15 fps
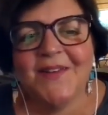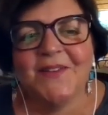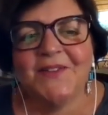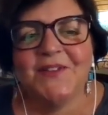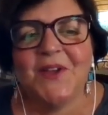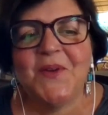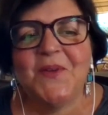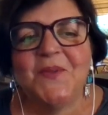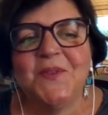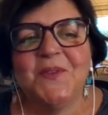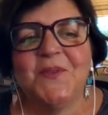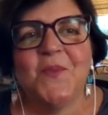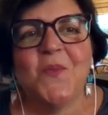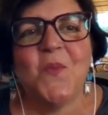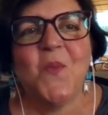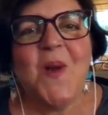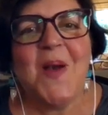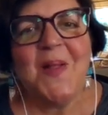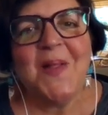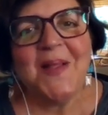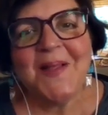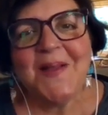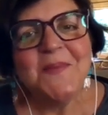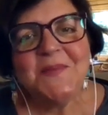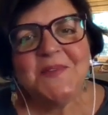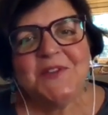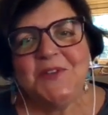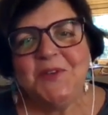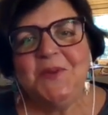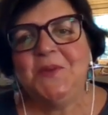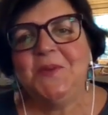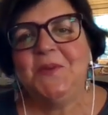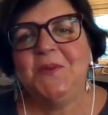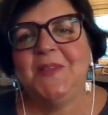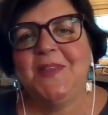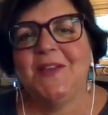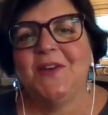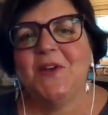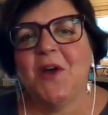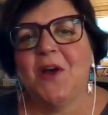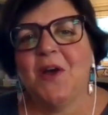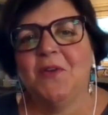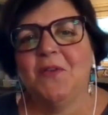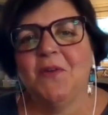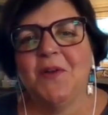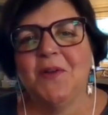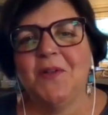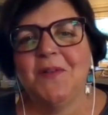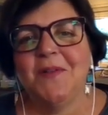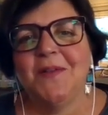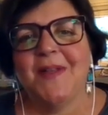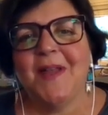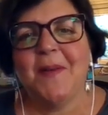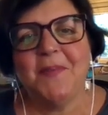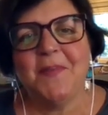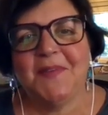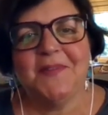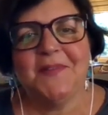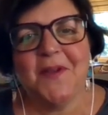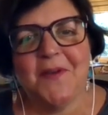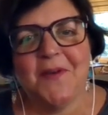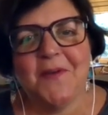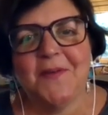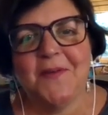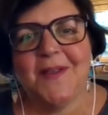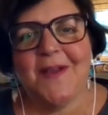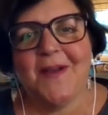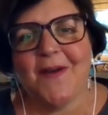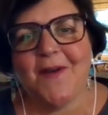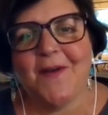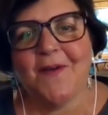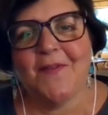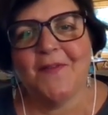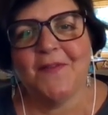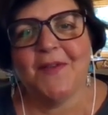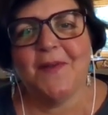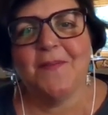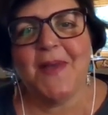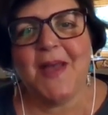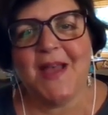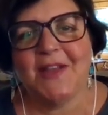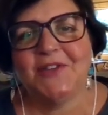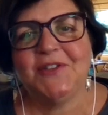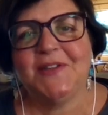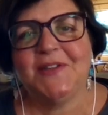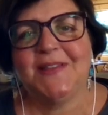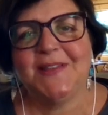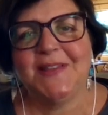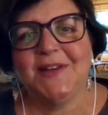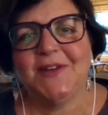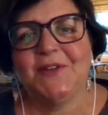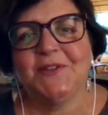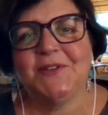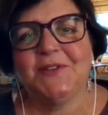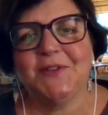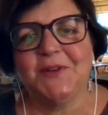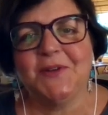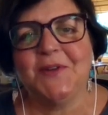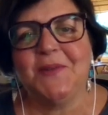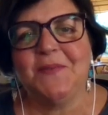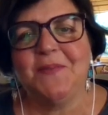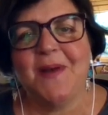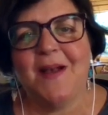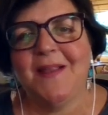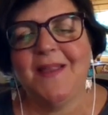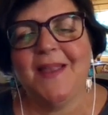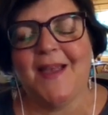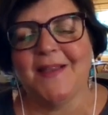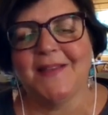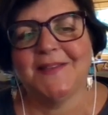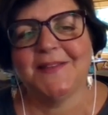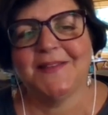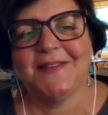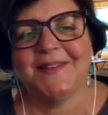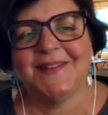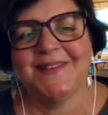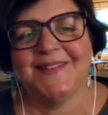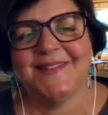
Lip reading: Darrell Jones, welcome to the inaugural episode of Compassionate Leaders Circle podcast.